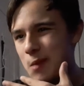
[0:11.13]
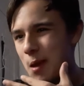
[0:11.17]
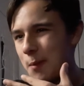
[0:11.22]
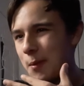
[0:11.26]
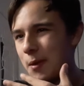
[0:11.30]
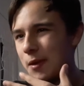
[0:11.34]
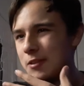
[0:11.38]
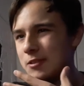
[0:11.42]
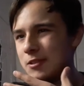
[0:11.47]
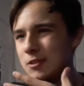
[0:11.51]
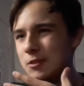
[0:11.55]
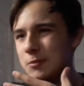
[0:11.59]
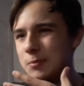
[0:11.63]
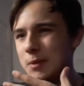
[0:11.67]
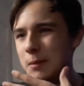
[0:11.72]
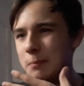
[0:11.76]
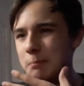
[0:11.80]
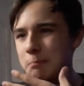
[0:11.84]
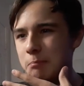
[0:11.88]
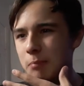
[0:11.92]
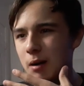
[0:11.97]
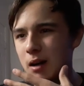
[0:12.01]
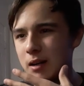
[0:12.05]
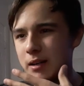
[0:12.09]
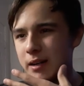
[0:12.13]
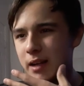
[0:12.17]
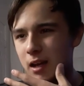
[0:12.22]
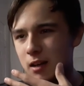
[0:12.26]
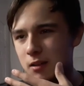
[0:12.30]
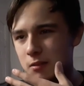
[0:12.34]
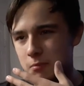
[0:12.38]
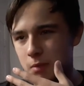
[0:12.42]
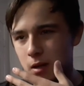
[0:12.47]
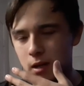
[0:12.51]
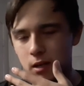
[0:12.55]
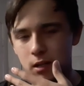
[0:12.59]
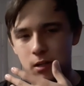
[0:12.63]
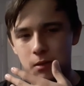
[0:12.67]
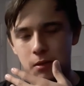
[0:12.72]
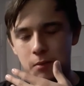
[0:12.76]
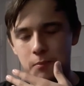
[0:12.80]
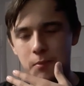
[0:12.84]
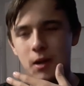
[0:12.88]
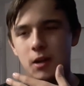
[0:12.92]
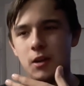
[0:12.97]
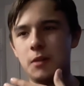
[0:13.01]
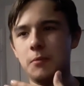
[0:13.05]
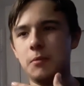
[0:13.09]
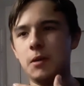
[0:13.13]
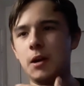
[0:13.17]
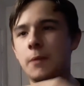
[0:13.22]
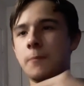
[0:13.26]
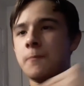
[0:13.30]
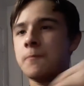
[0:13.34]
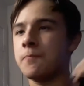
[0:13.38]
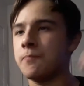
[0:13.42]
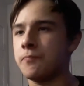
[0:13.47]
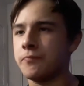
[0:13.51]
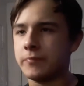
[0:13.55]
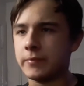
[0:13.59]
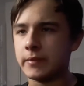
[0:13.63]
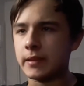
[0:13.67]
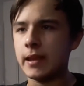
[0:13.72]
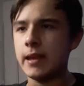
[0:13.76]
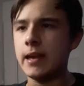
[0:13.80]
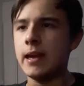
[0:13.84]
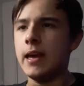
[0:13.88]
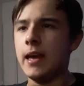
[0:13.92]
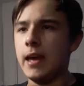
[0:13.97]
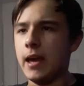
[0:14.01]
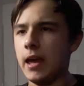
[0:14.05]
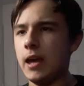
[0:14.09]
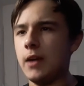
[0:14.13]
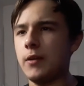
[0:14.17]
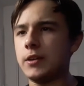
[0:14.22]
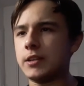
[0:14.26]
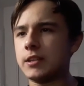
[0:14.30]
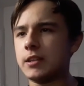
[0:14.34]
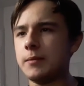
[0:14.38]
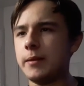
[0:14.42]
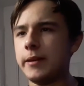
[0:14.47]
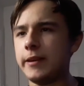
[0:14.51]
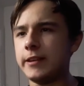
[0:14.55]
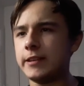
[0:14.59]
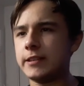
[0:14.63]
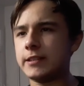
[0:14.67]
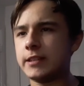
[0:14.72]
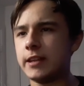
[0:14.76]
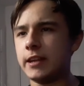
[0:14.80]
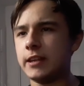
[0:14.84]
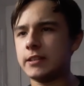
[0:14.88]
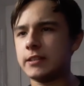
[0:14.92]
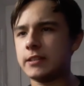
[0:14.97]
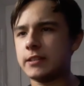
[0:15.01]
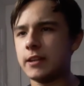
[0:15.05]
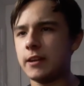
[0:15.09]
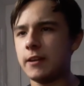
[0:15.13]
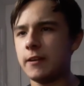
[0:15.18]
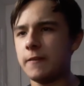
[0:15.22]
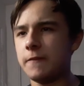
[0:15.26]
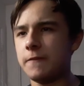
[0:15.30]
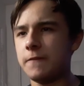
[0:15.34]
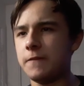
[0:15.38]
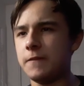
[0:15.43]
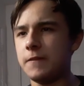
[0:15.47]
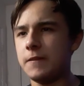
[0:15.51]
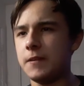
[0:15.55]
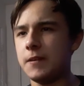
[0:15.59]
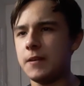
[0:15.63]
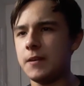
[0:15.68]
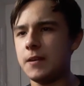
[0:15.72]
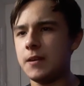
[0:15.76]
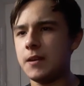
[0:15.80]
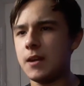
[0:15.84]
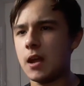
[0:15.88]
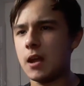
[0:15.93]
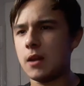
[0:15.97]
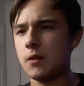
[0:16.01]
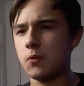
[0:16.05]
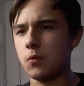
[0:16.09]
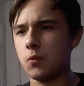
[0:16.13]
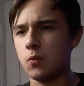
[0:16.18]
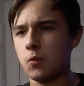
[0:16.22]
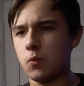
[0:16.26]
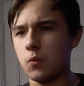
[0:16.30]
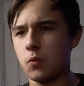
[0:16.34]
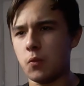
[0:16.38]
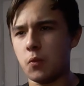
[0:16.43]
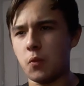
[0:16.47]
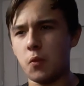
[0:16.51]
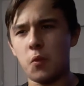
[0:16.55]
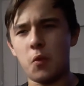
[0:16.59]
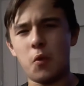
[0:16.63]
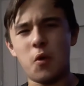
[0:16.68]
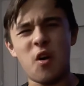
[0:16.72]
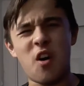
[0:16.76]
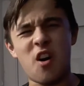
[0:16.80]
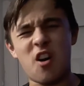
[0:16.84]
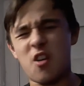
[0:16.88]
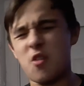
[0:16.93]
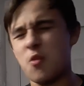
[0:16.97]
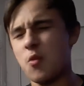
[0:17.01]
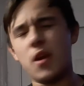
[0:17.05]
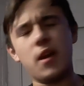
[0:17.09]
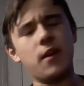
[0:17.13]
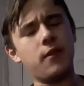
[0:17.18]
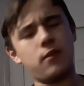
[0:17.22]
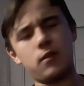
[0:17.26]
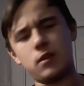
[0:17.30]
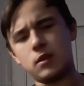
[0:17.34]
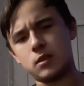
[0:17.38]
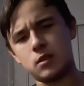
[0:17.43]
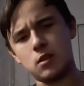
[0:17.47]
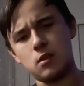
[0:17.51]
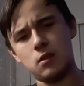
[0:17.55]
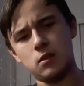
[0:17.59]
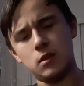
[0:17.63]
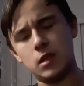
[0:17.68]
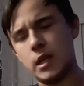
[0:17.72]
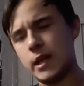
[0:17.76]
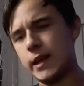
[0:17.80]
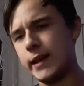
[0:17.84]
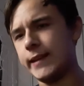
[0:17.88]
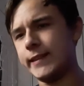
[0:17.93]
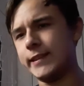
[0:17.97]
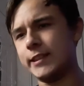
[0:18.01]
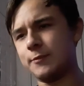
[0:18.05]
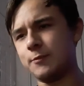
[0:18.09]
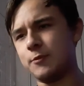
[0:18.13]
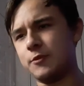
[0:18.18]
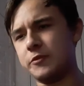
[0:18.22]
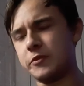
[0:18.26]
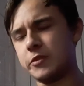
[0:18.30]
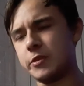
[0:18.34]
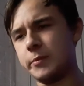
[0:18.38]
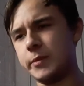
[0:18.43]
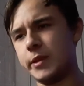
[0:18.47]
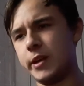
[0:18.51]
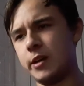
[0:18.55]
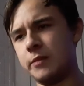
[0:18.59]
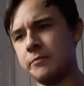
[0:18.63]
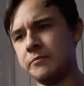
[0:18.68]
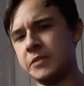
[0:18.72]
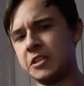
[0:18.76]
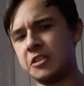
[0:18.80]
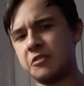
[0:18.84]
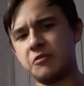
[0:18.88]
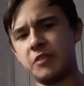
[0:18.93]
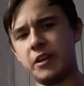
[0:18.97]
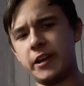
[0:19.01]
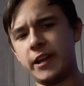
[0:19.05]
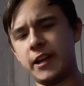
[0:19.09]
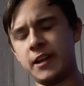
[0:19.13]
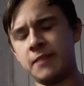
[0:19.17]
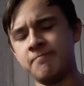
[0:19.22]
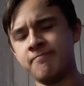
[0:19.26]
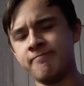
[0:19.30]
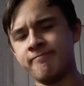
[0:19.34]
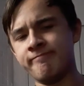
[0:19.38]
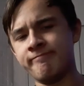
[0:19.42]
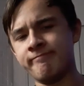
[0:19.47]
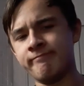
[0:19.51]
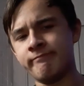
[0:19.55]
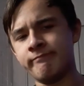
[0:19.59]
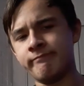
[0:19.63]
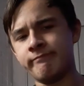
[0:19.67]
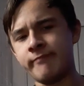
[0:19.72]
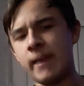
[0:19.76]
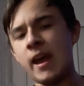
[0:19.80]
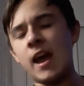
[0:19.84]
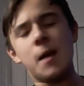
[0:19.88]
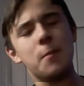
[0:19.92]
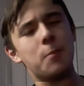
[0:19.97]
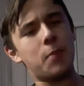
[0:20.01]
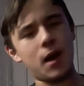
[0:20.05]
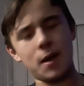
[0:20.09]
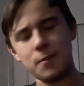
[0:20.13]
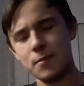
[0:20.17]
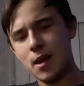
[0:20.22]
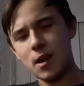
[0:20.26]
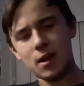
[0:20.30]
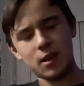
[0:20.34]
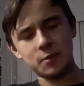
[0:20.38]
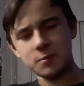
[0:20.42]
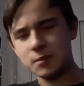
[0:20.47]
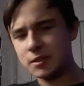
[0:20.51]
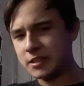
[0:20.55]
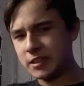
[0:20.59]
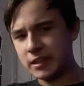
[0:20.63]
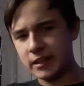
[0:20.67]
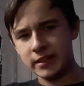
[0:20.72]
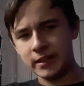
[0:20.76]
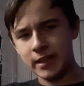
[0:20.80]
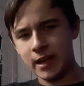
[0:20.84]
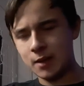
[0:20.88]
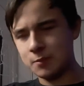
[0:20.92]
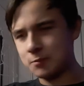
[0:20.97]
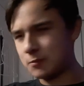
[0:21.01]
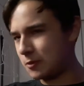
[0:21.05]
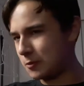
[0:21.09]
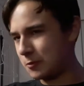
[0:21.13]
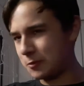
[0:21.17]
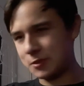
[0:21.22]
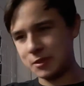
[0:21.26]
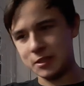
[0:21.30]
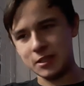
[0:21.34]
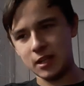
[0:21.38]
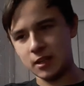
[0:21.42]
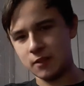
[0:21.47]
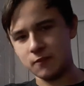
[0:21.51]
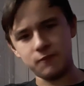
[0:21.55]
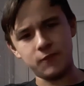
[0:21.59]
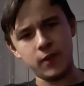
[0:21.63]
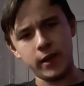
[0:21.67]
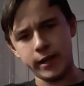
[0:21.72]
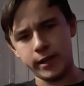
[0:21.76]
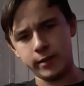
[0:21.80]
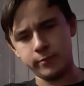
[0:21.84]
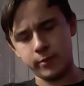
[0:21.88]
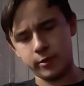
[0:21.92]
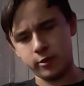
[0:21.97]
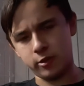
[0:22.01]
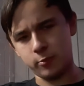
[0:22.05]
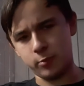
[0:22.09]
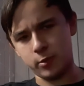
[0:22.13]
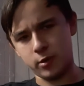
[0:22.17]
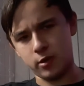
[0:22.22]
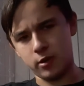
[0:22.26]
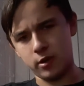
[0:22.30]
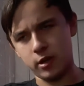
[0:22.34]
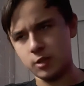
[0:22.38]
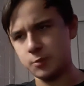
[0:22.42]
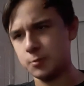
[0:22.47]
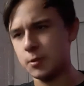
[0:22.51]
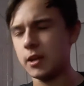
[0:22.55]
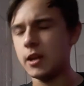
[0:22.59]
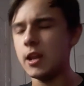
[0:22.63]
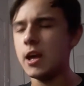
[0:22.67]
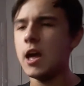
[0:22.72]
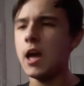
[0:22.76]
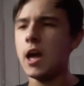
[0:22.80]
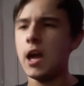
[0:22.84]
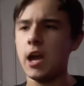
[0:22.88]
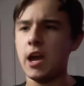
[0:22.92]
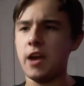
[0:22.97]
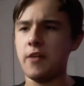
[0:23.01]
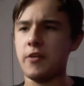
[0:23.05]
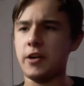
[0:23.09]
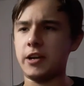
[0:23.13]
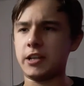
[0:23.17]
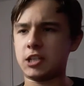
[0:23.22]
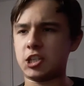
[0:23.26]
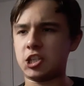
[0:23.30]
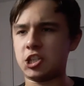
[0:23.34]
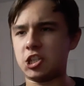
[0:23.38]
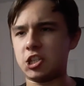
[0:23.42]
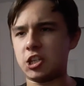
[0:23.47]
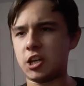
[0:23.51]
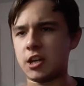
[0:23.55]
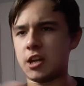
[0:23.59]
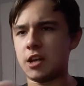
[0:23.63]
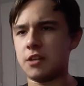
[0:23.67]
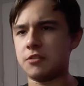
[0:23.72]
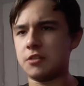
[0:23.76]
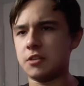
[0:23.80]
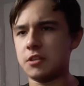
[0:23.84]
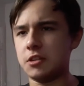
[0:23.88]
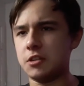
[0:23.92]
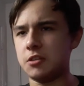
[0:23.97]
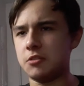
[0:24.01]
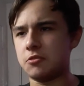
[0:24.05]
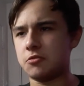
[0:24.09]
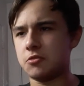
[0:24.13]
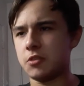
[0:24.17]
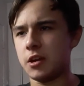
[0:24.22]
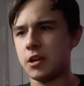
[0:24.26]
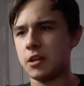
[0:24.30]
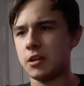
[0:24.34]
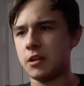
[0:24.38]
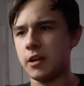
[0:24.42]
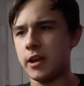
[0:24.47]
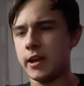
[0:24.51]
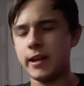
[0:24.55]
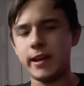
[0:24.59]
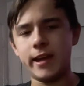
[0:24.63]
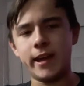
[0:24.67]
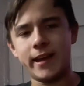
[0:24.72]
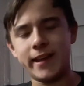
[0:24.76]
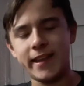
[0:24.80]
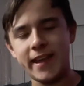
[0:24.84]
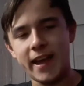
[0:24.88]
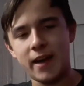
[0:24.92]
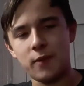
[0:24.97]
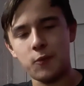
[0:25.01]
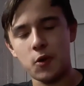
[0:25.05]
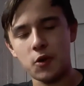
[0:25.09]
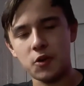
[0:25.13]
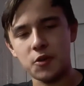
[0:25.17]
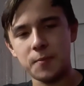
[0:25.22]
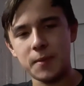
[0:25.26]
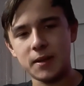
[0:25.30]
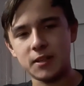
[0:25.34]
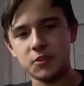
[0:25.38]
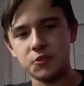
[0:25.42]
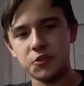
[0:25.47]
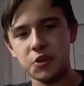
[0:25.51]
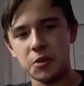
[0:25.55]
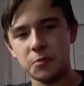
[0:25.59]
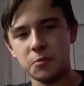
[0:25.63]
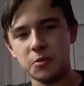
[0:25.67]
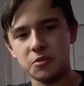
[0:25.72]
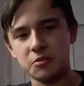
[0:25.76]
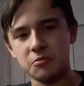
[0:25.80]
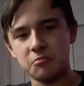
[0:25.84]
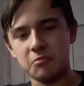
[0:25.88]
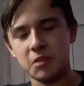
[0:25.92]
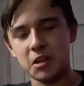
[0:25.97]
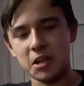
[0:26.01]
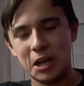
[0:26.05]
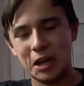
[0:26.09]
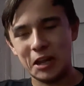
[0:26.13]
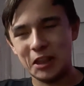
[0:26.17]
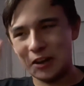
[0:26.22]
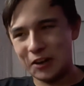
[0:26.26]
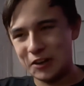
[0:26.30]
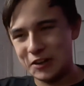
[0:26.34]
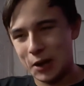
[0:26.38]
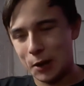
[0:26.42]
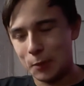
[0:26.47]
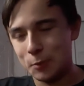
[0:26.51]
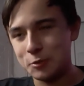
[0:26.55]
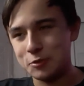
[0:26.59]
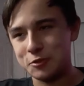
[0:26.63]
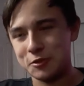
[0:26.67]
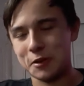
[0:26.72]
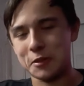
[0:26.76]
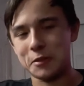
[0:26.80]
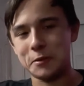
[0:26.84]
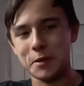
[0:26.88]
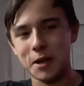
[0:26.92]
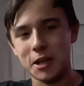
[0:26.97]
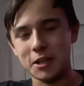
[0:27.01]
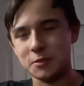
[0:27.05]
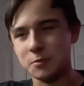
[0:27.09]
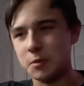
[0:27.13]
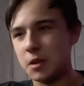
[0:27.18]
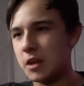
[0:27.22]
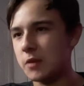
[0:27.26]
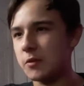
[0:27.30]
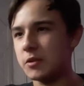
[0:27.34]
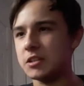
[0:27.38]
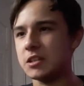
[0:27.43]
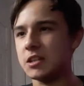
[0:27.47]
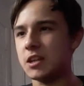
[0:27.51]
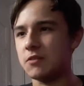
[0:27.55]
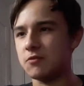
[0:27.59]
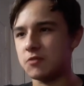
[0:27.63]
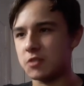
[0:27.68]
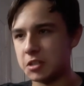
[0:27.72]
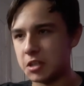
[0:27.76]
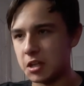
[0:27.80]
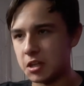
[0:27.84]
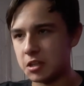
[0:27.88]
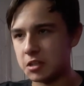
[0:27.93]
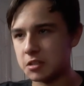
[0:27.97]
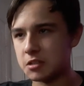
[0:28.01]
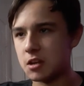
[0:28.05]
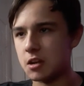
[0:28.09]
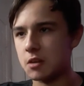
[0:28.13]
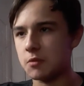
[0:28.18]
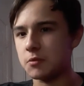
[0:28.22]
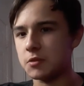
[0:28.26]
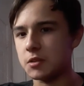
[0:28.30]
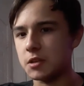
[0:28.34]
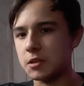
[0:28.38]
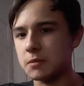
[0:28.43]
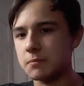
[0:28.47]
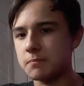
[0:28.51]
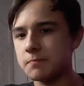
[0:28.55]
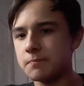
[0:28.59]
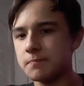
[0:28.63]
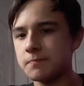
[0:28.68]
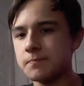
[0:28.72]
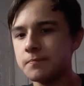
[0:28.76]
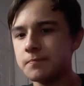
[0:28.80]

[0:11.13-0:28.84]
I'm a little bit bugged out about it. About it, but anyways, the main Saints of Network, whatever it's called. Uh, this movie's coming out this Friday, but I'm not gonna be seeing that. I'm gonna be seeing Venom: Let There Be Carnage. But anyways, let's check out the new trailer. And uh, yeah, welcome back to double another double trailer reaction. But anyways, enough chit chat. Let's get on with it.